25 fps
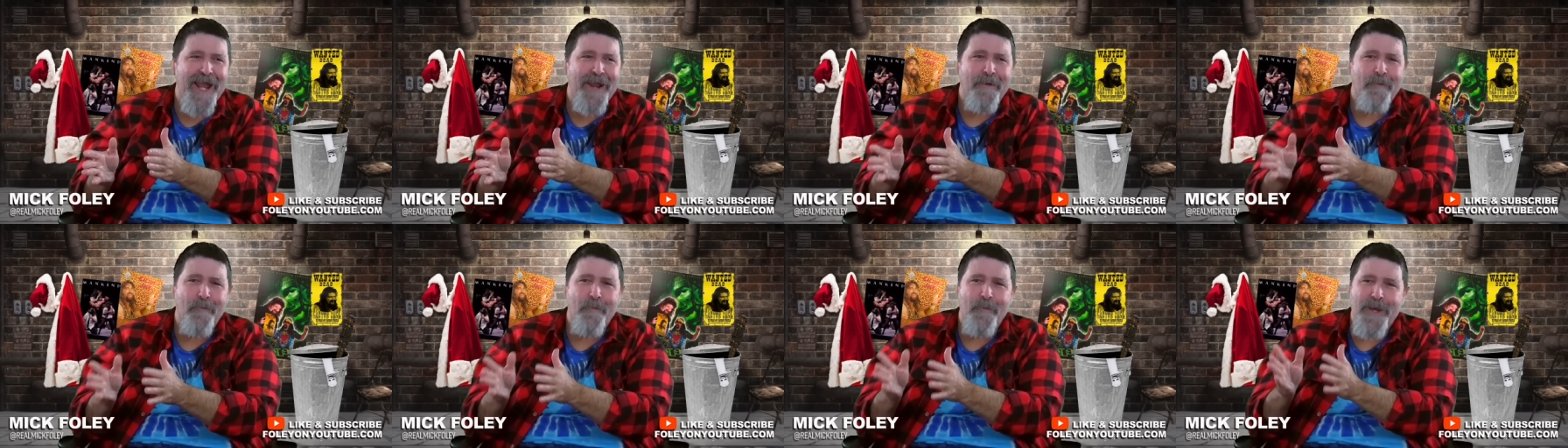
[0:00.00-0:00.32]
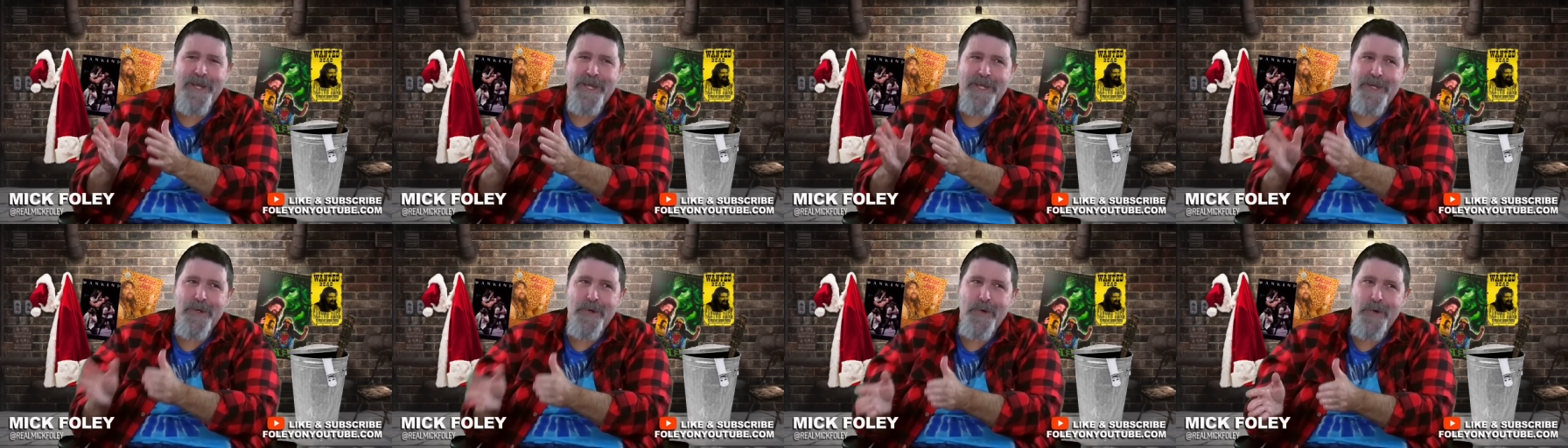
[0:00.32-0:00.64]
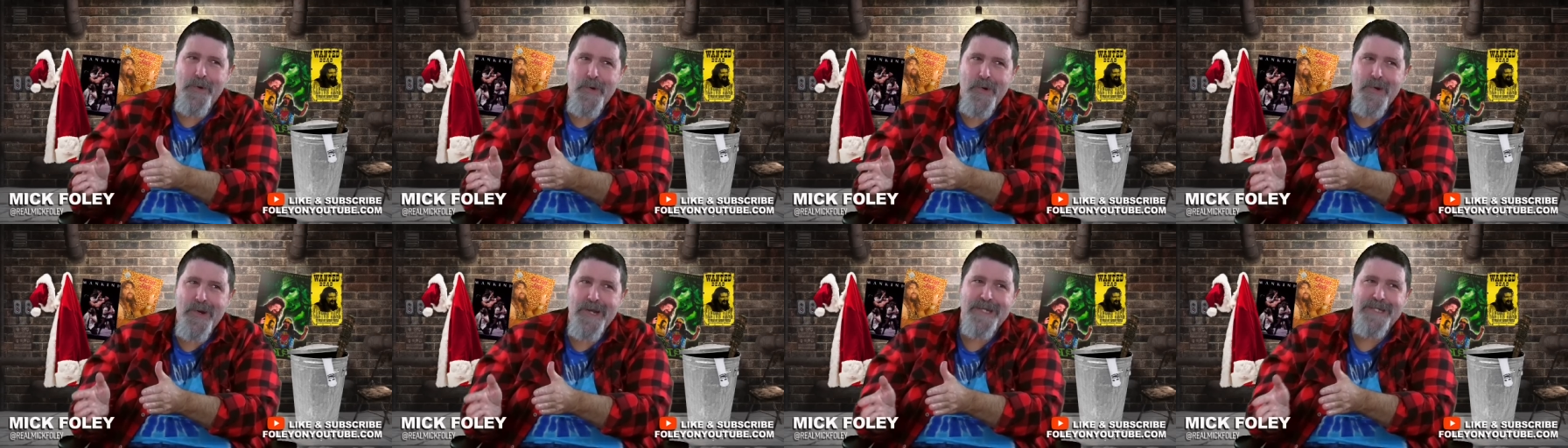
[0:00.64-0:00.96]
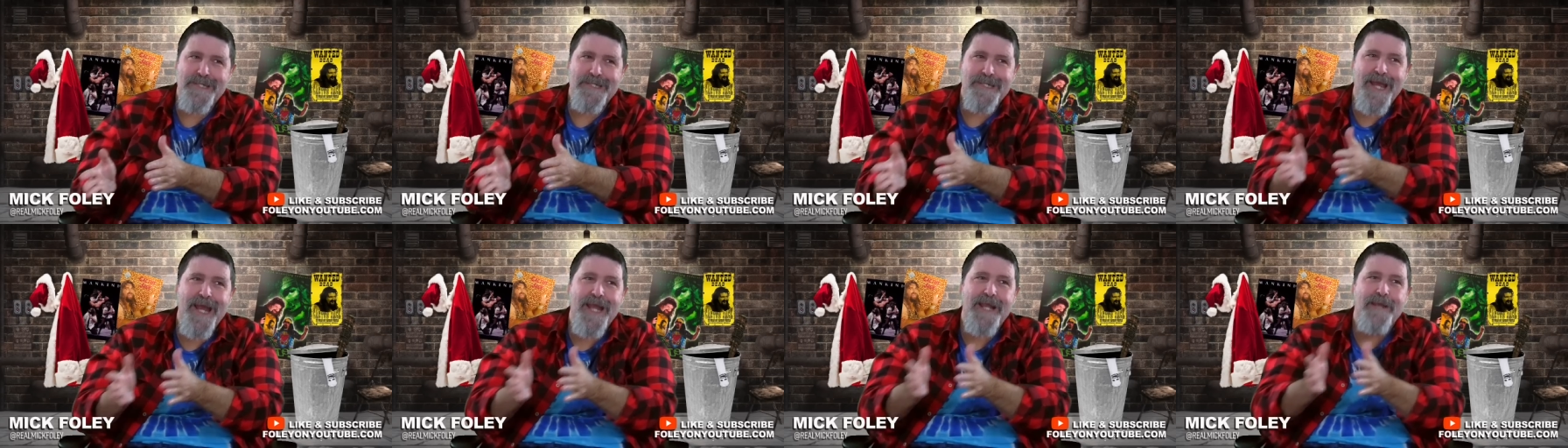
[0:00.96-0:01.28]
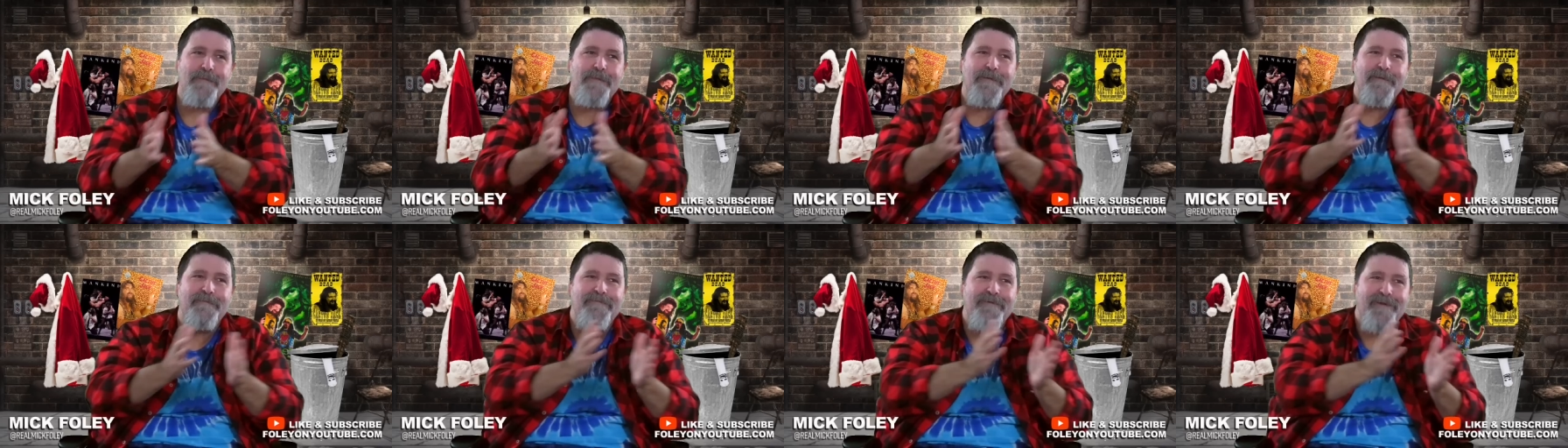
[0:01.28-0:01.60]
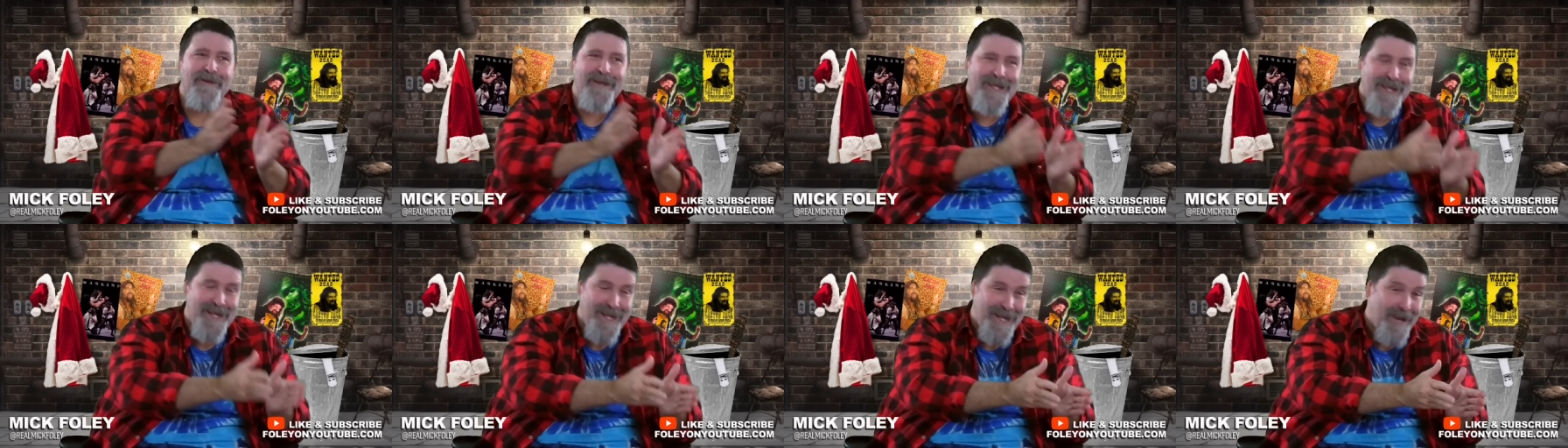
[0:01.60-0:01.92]
When you decide to be
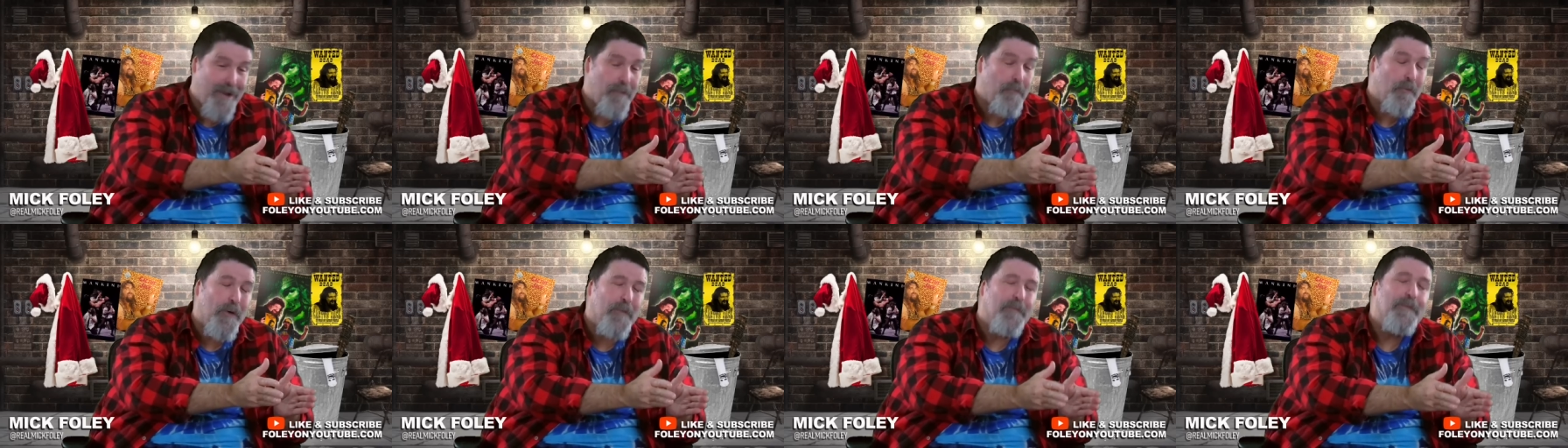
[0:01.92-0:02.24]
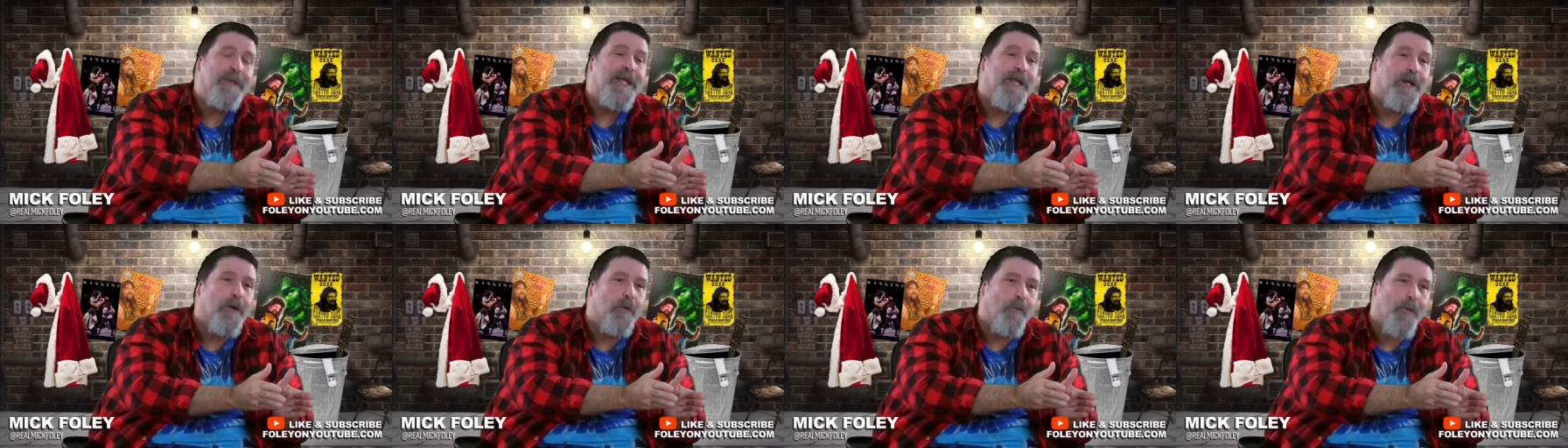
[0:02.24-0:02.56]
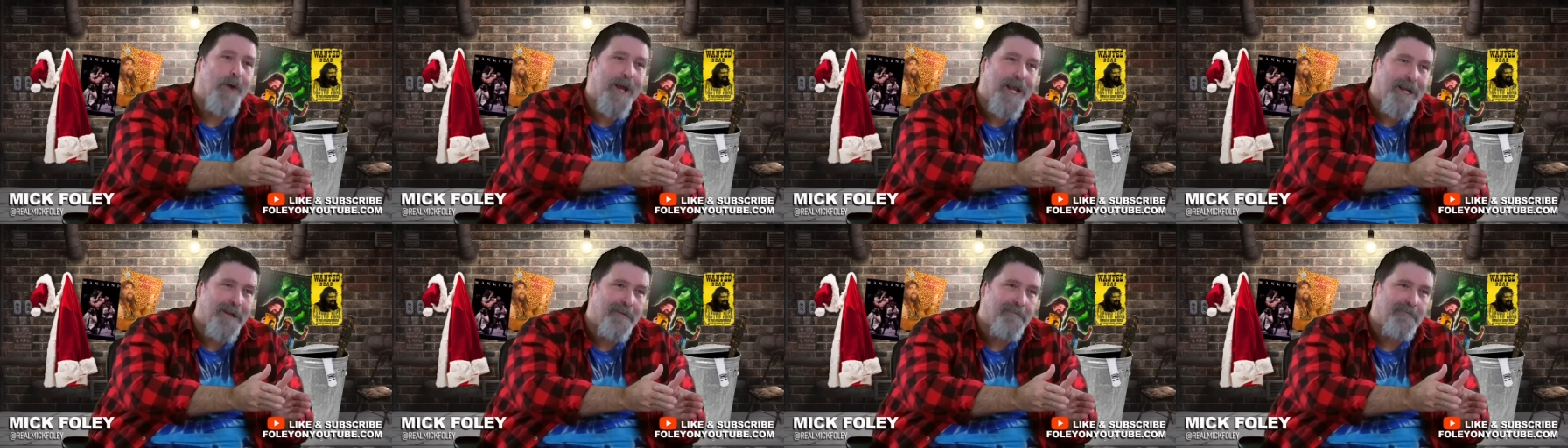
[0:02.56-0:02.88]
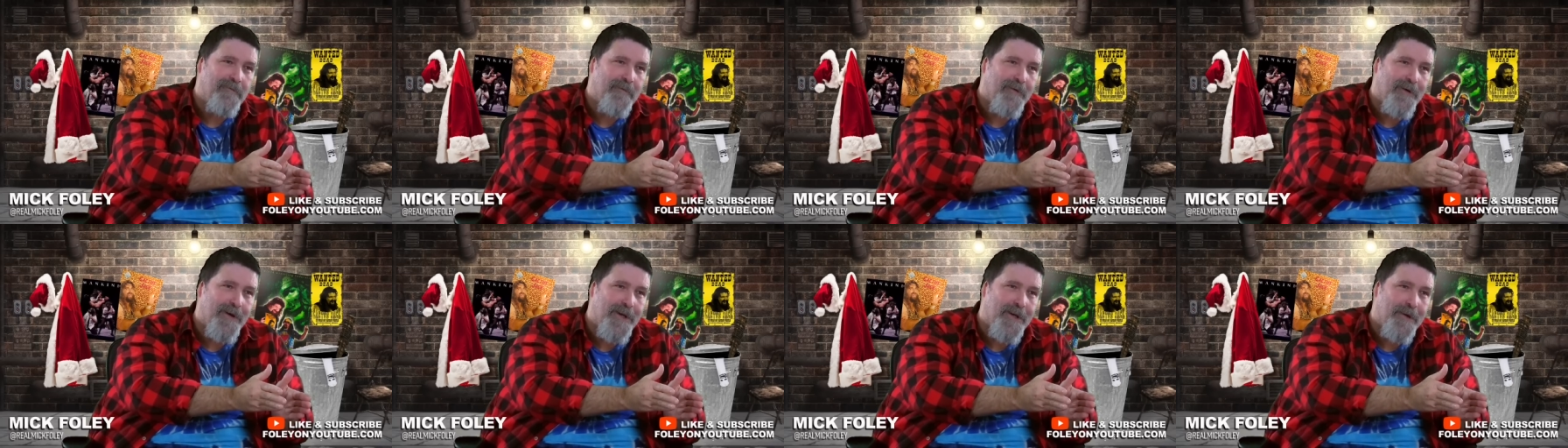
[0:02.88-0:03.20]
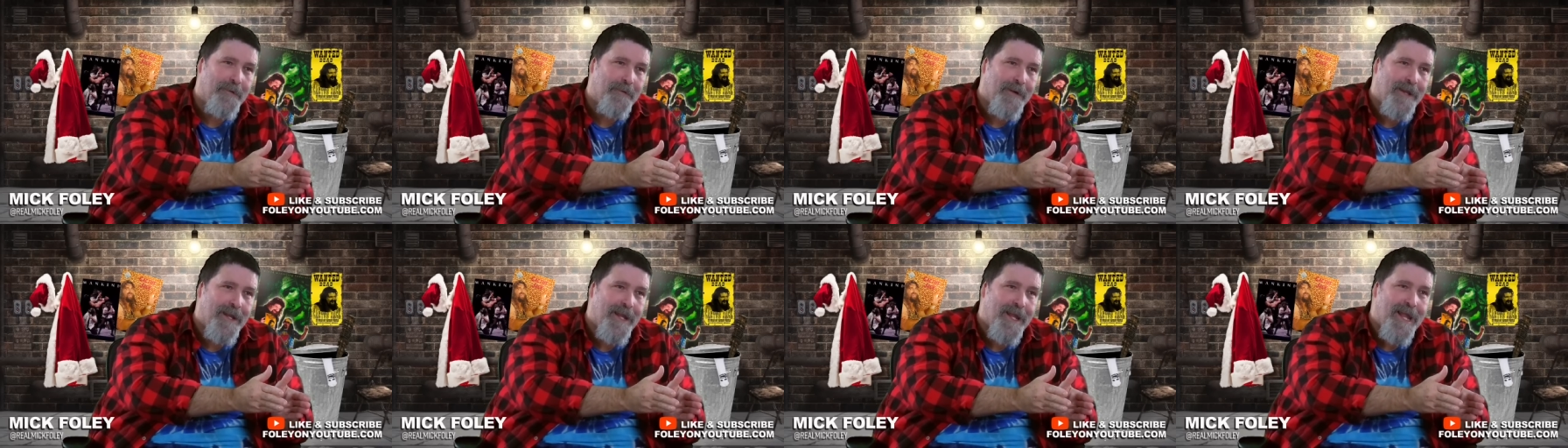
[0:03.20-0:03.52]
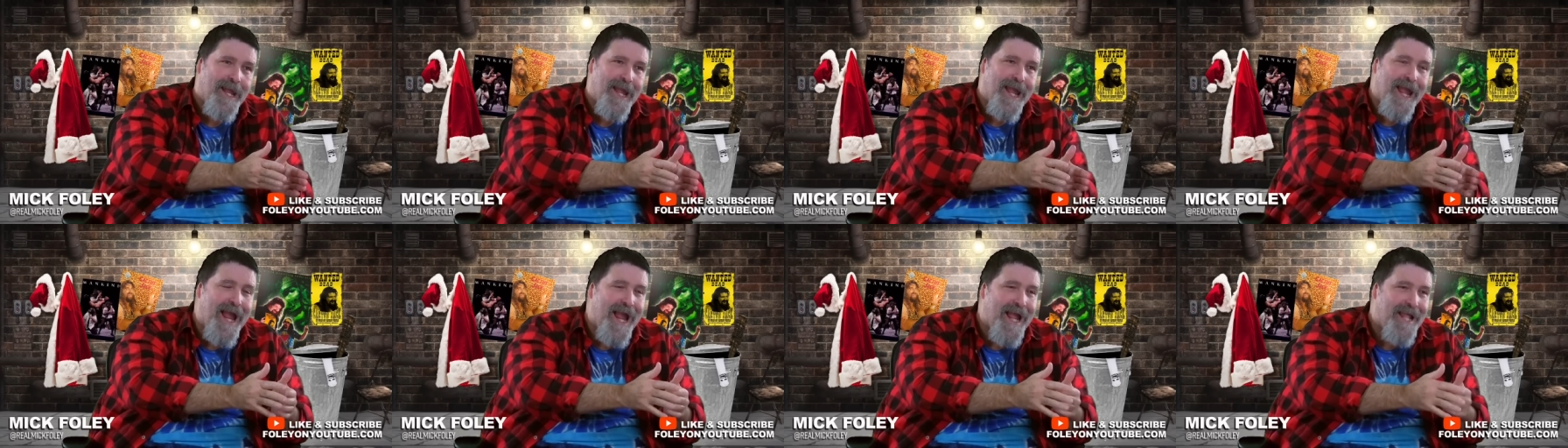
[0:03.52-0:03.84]
funny again, we'll be here waiting for you." Yes.